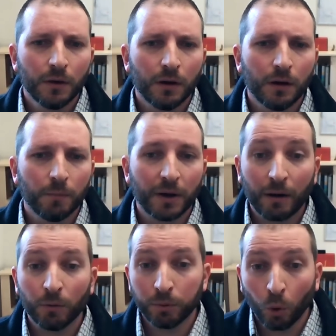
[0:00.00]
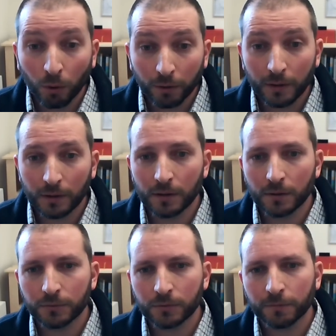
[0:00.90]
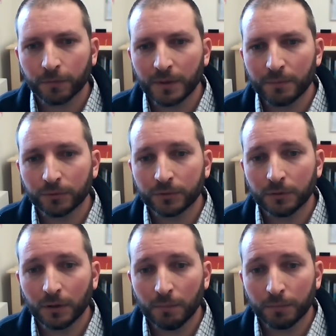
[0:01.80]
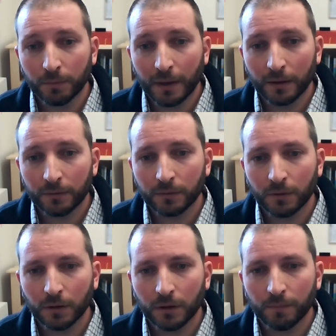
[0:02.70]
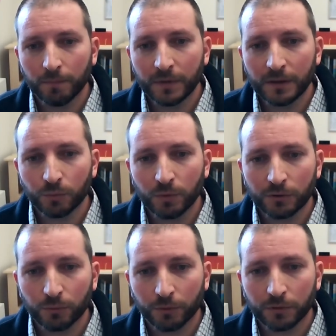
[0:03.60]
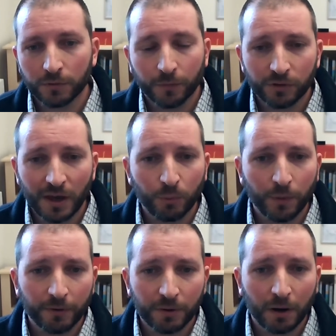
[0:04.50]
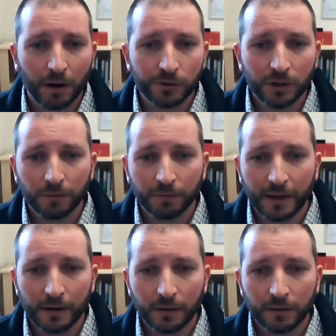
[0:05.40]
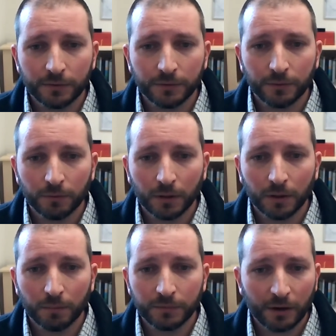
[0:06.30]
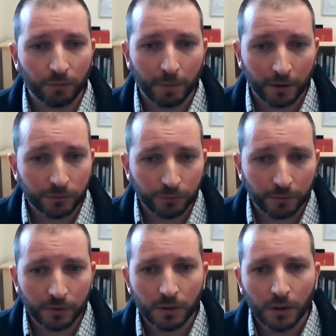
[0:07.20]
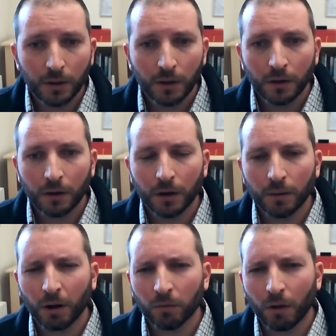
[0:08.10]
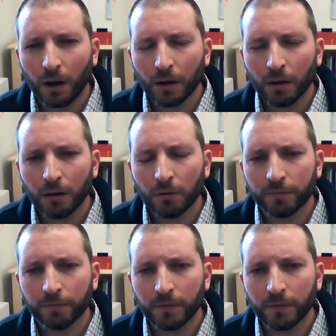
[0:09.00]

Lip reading: but how important it is for people to implement these resources, for example, when they're depositing their data into data repositories. A lot of